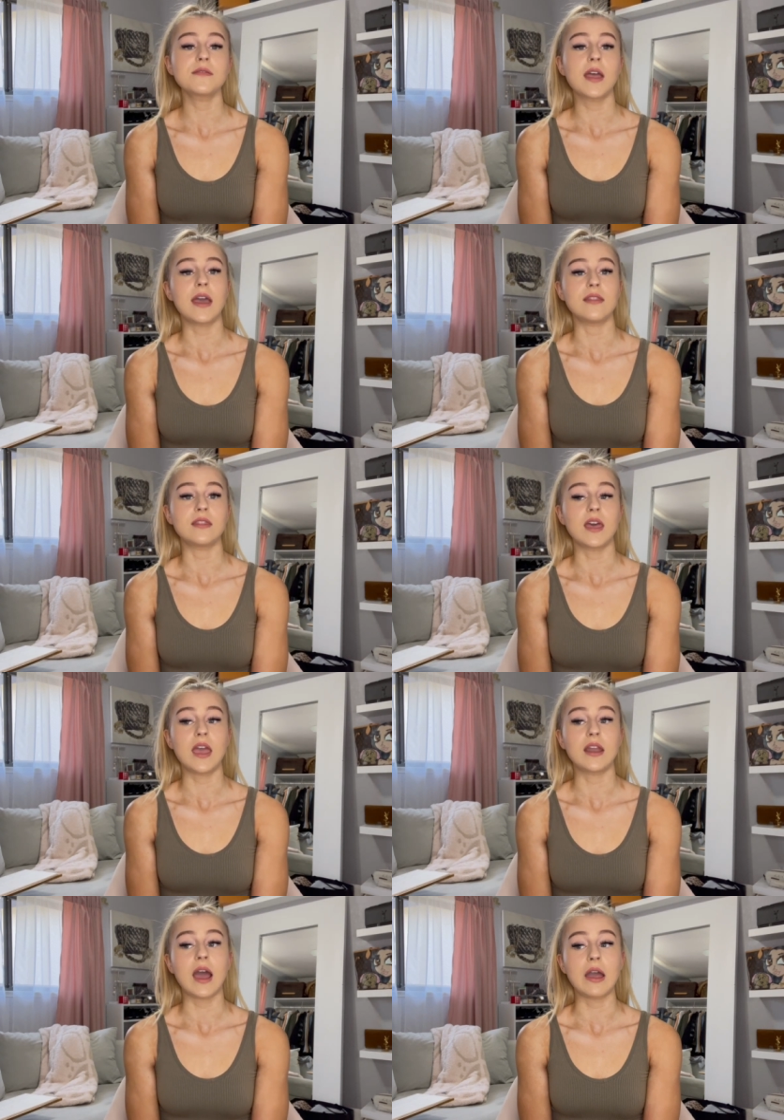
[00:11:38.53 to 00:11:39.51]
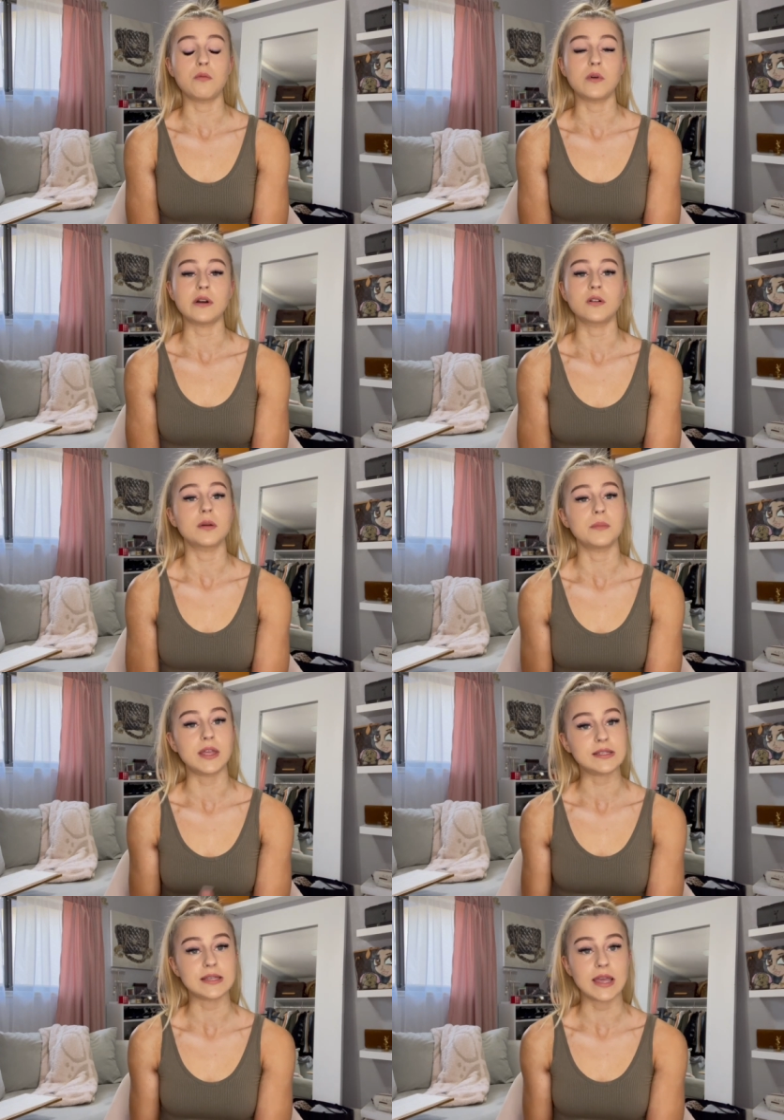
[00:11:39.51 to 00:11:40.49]
And then I will
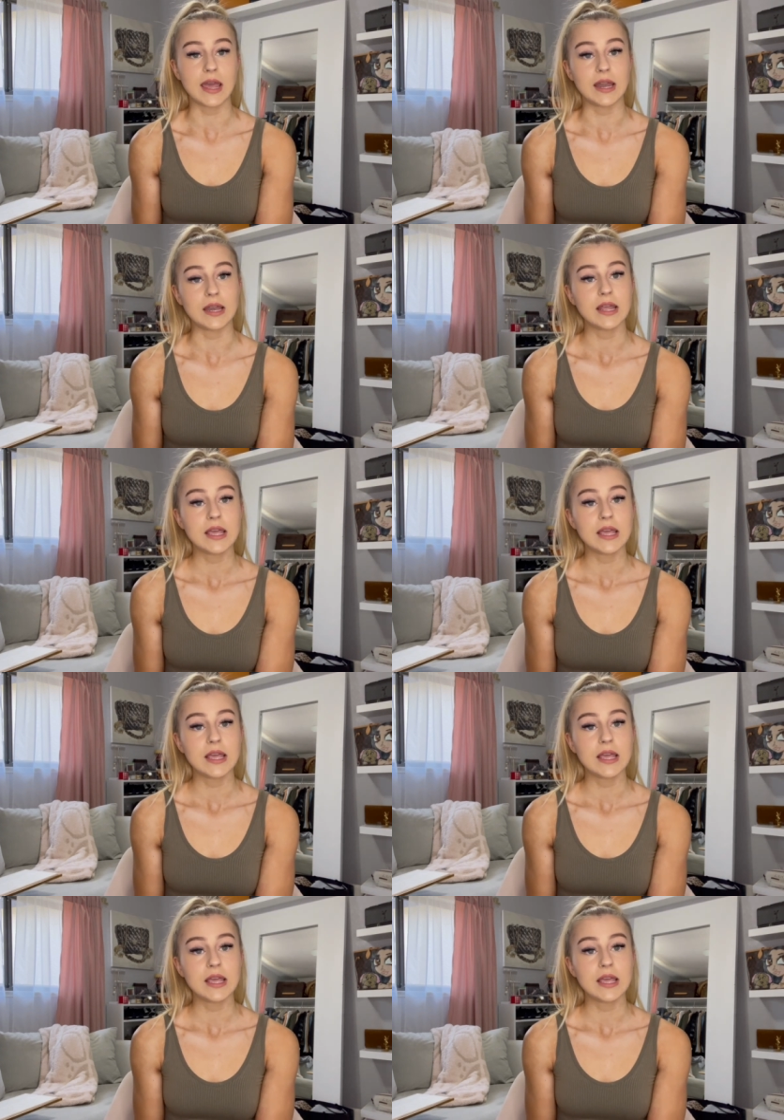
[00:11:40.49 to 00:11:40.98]
compete again